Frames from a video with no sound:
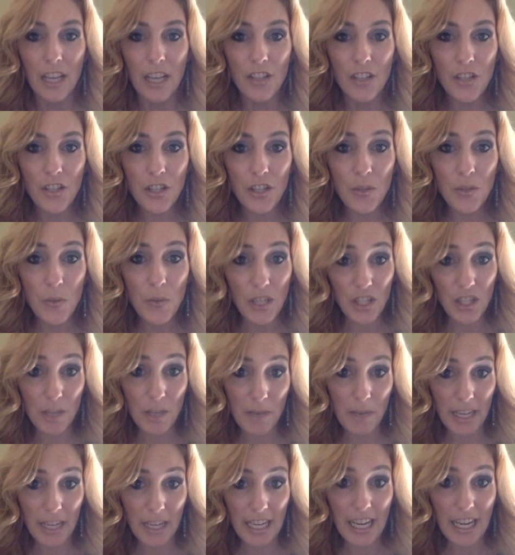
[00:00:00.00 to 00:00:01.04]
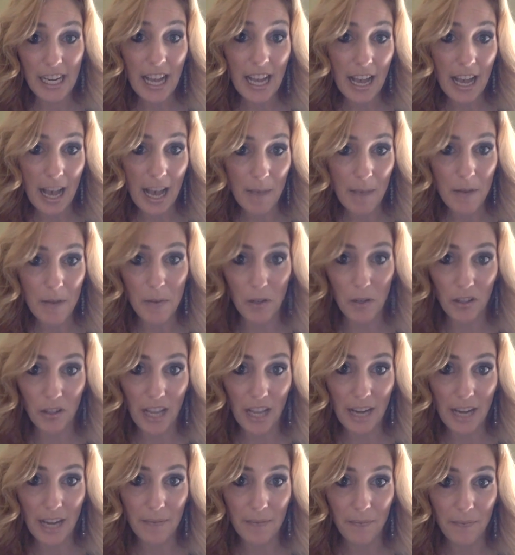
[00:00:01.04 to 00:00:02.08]
to wish somebody a happy
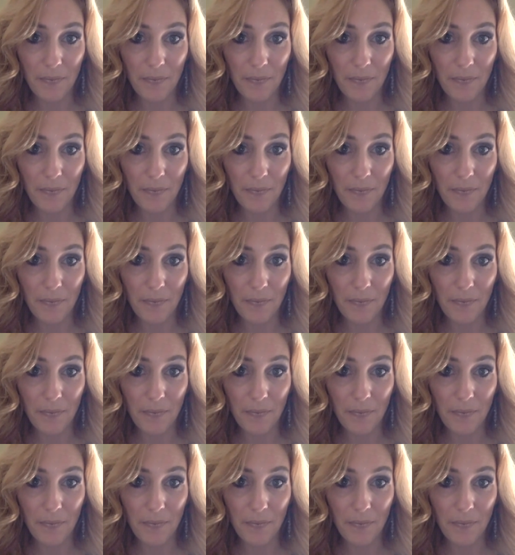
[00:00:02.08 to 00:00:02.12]
birthday.